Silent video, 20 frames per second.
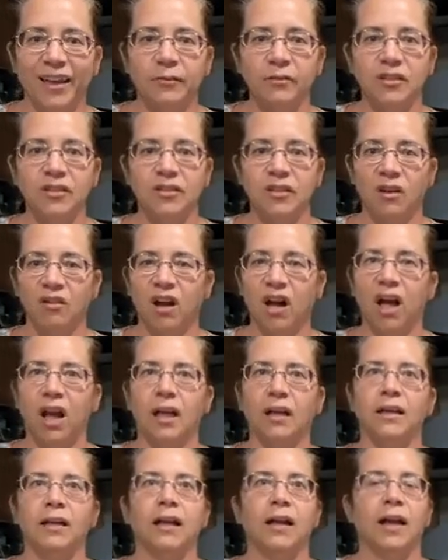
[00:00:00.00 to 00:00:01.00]
It was so
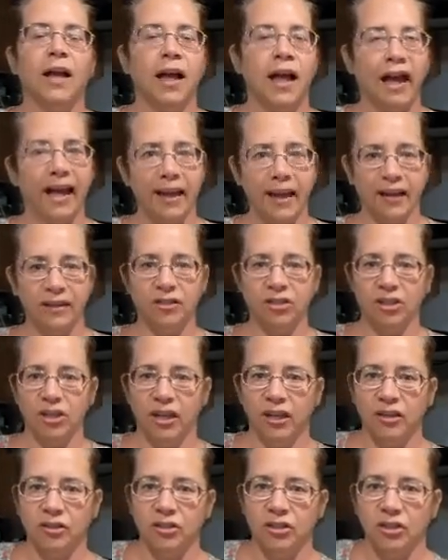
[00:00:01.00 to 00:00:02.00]
hot. I had to
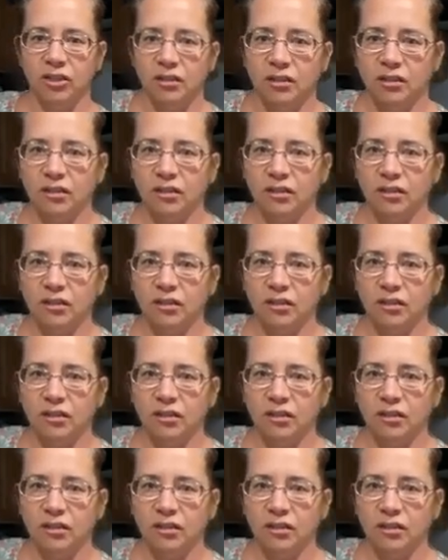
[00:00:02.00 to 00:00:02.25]
change.